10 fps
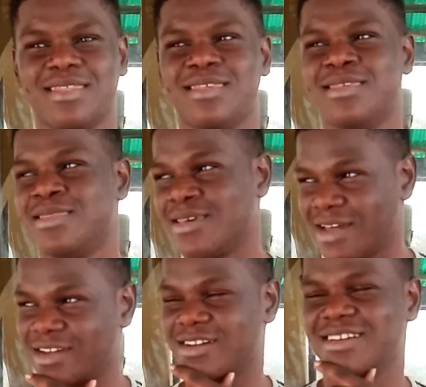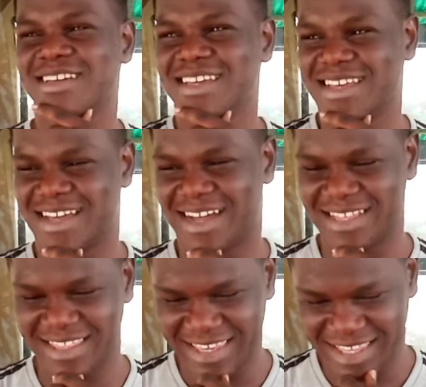the desire
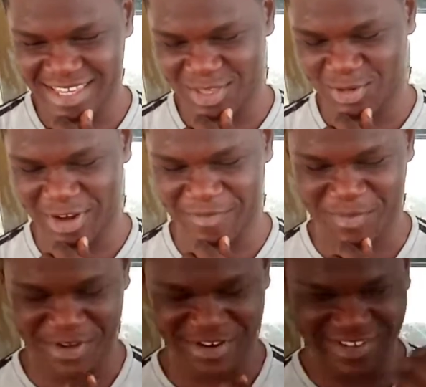and need to have beer.